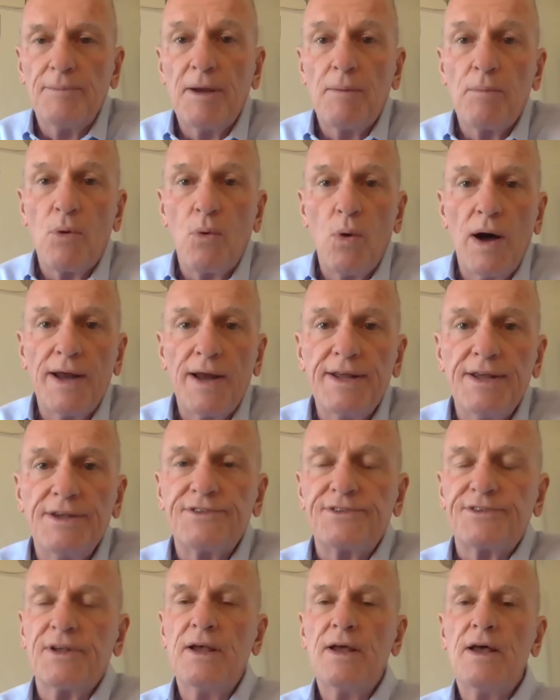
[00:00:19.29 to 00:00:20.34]
Number one
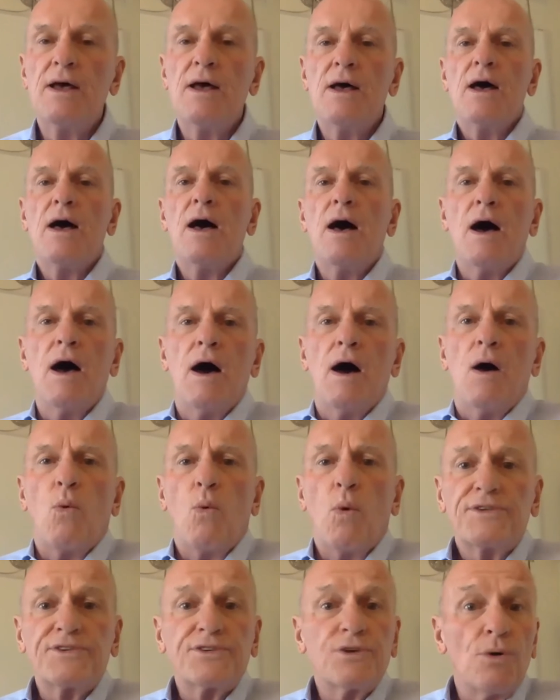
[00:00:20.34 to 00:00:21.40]
is,
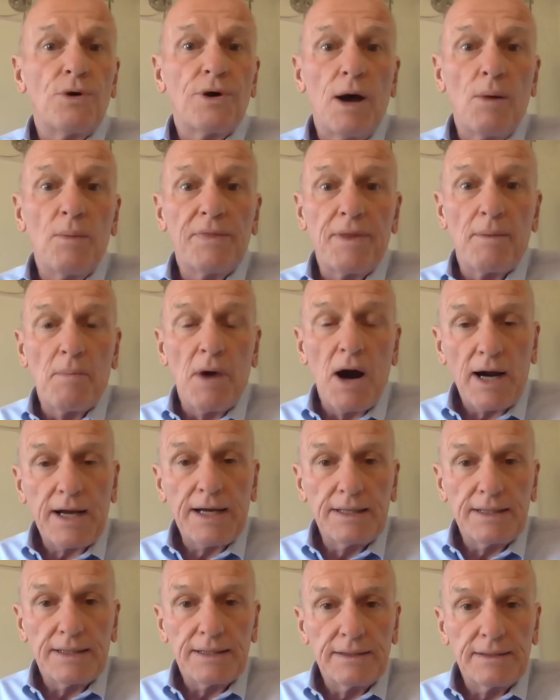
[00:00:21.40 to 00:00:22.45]
what's going on with the
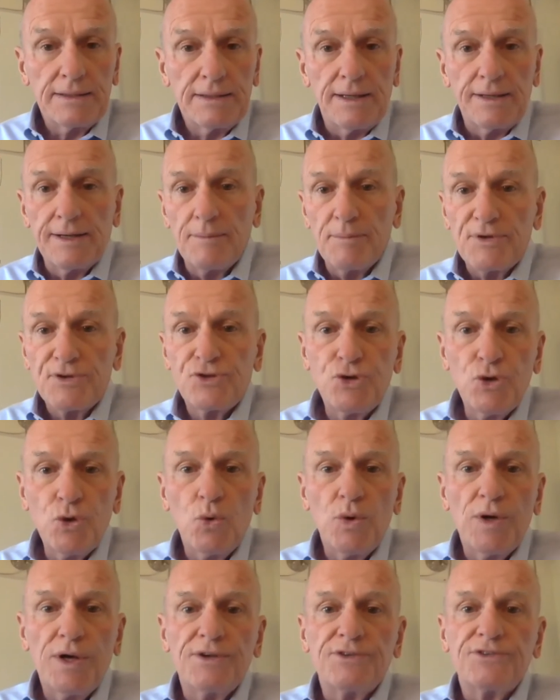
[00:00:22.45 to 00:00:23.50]
market? And number
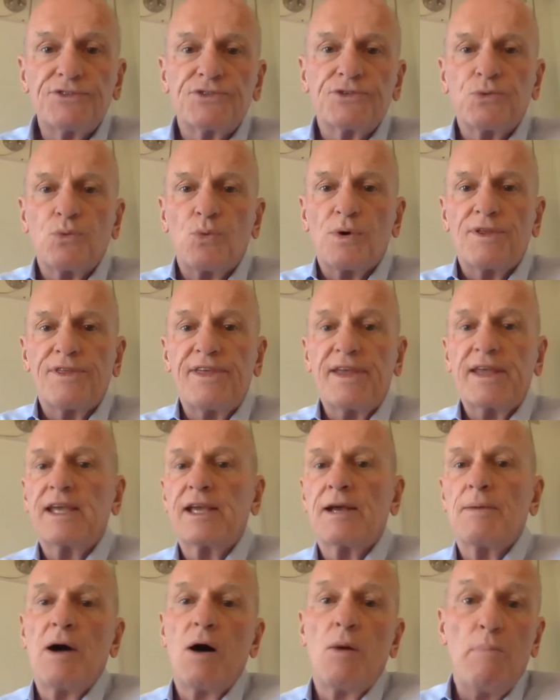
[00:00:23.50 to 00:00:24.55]
two is, we're thinking
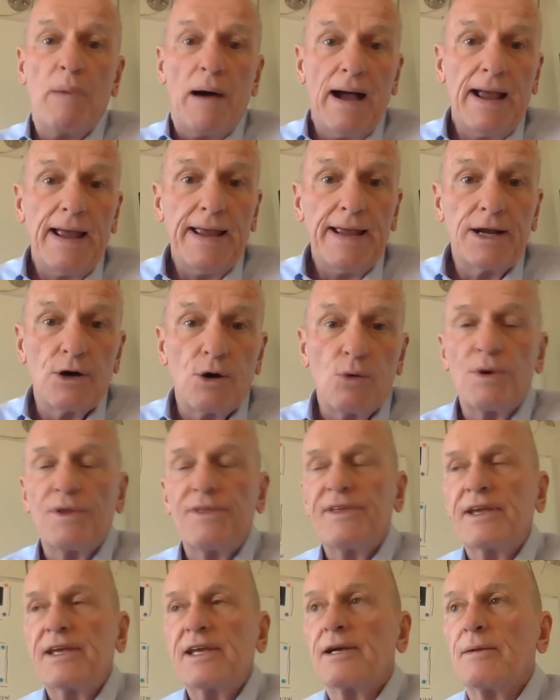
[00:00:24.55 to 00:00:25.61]
about buying or we're
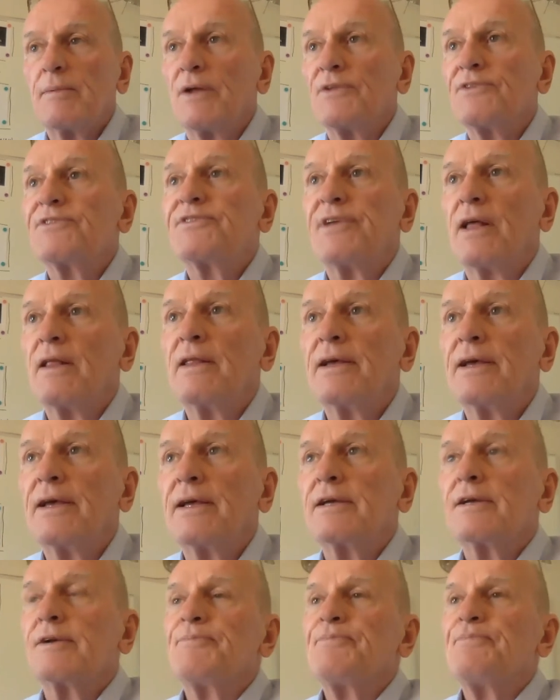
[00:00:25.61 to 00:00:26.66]
thinking about
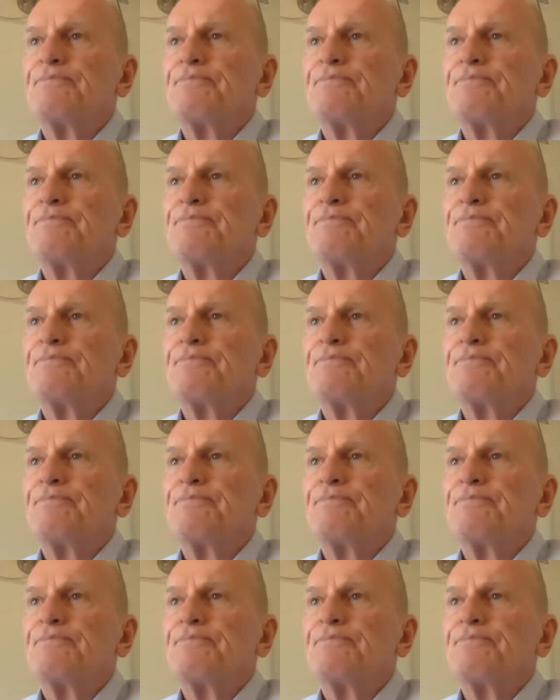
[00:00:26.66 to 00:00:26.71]
selling.